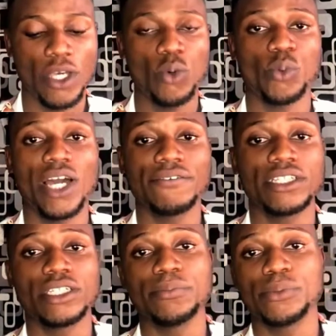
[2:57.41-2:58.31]
We have the
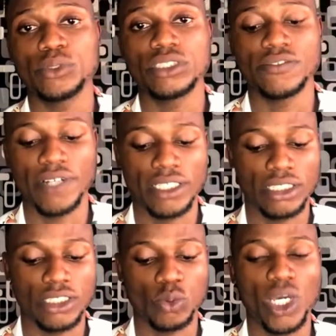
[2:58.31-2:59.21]
input devices,
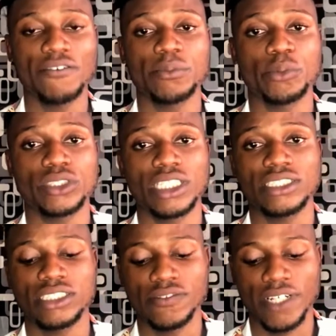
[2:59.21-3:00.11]
we have the processing
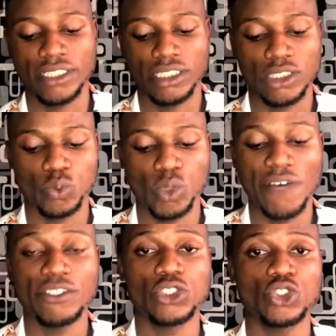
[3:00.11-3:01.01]
devices, we have
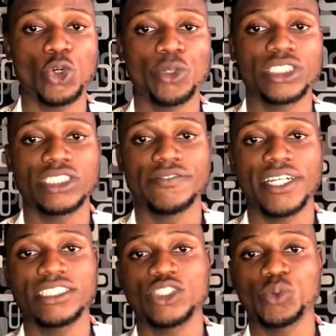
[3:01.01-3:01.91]
the storage
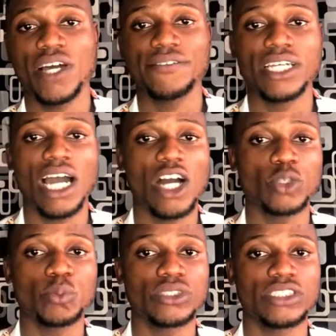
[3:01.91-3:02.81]
devices, we have the
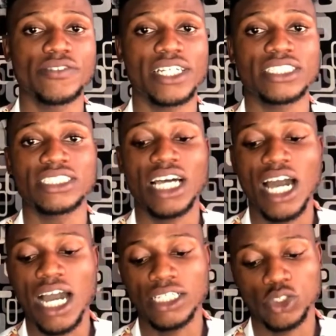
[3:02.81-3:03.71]
output devices,
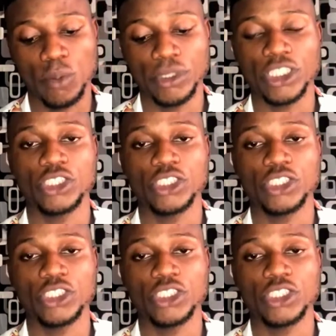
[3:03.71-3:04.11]
and communication